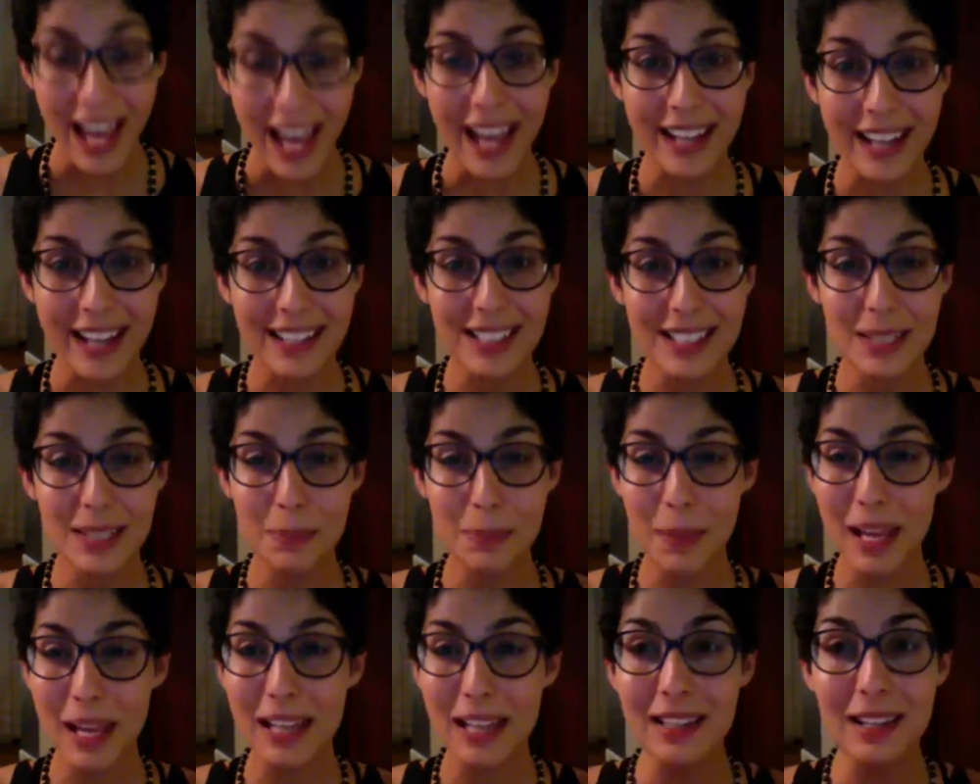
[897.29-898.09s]

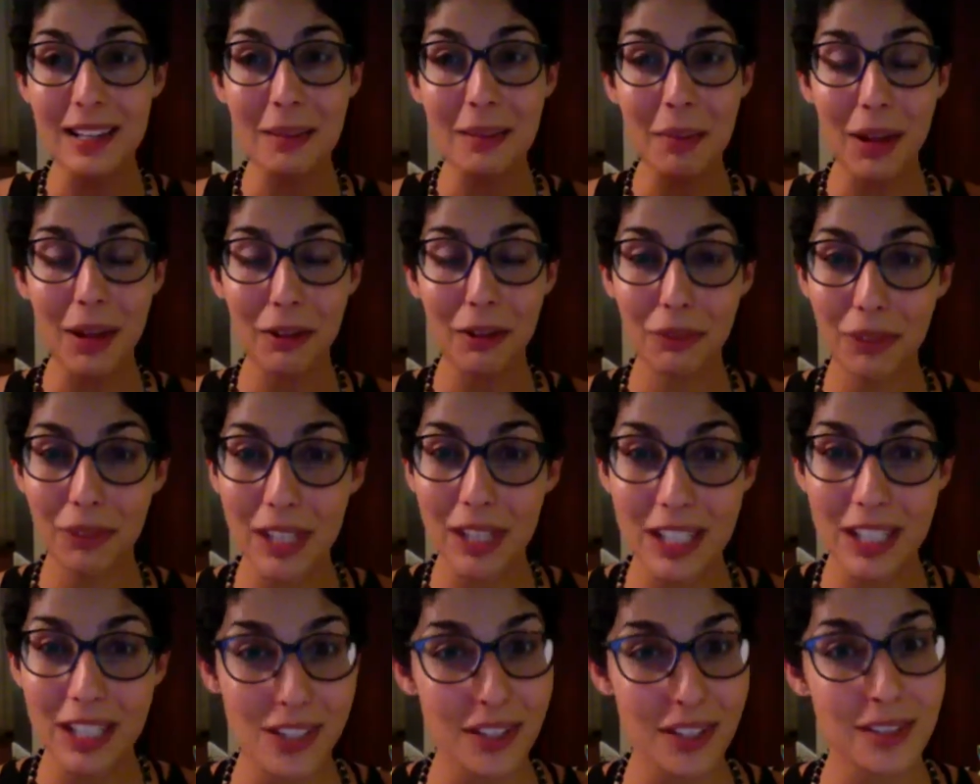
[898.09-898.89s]
Expanding my
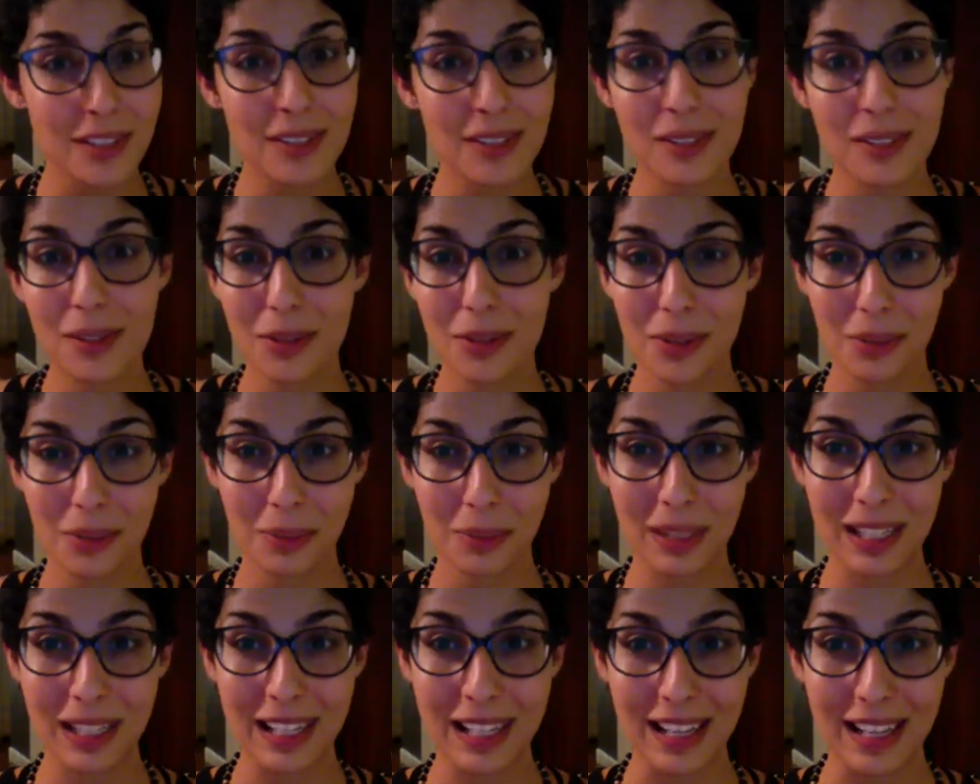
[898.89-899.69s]
reach on social
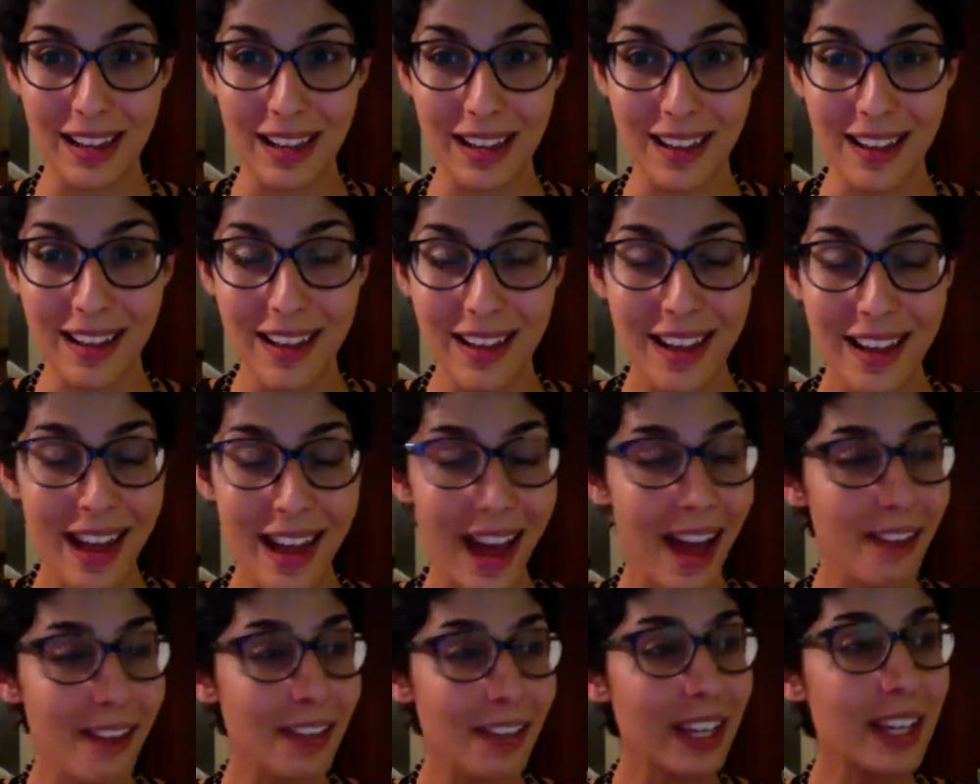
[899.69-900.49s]
media,
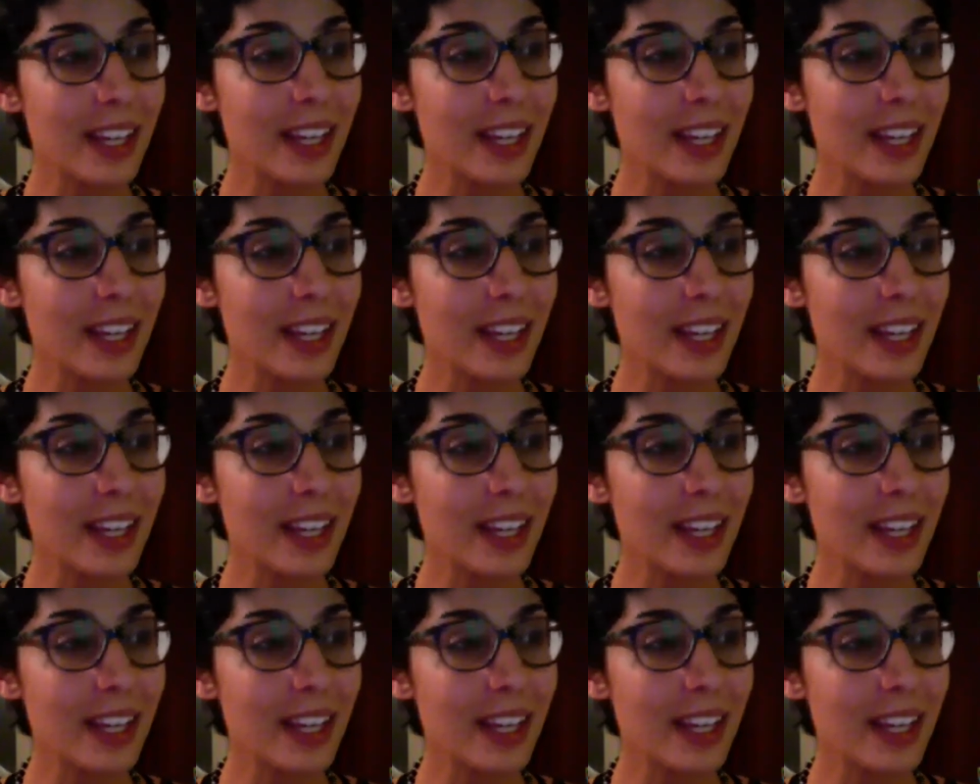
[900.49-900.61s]
having an